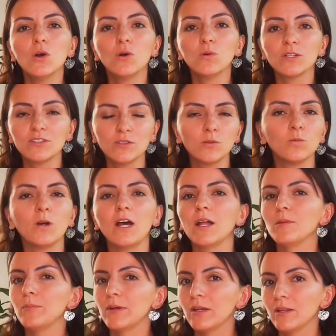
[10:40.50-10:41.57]
once in a
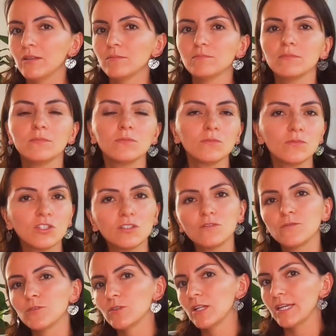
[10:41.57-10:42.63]
while, but just
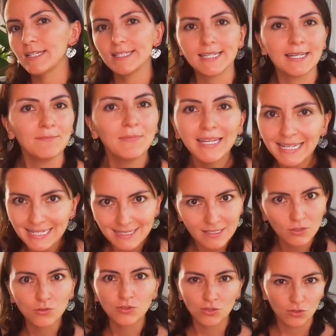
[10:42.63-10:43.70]
for like ten minutes
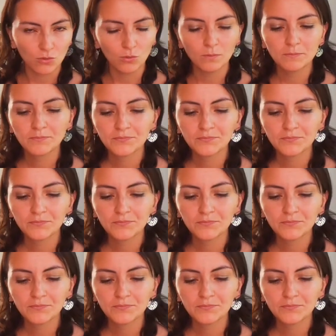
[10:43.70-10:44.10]
or so.